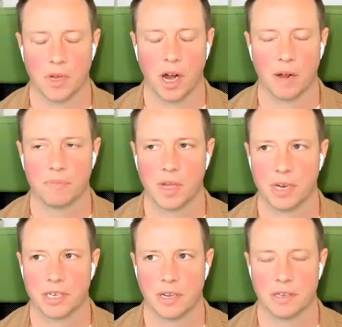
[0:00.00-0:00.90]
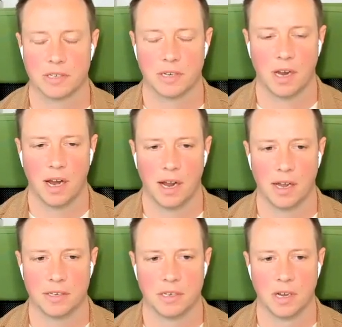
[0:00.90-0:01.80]
Okay. That makes sense.
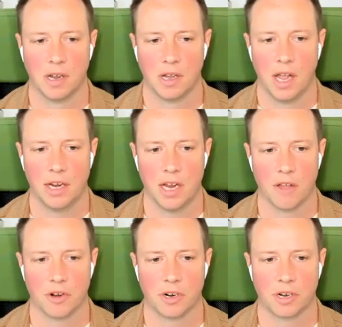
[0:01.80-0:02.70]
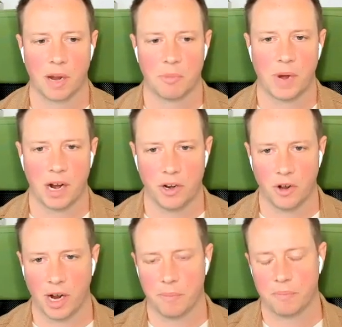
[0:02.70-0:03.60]
And any other come to mind? I
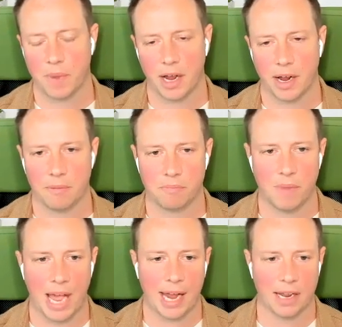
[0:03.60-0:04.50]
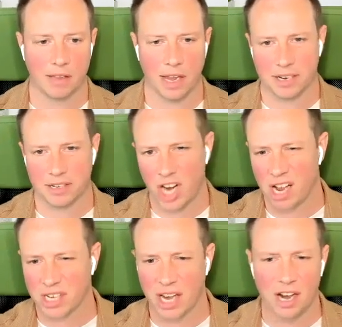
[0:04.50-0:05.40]
know I added like
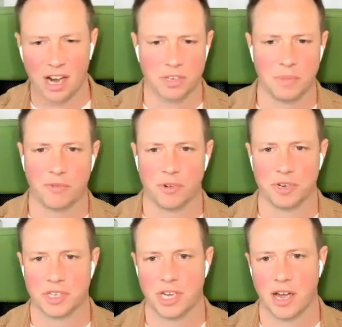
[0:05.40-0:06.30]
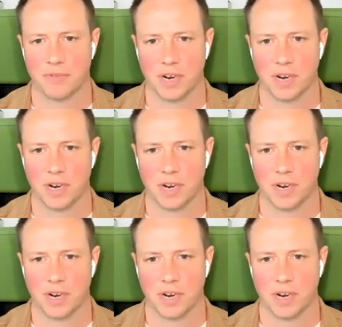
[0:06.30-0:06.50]
childcare, some different stuff.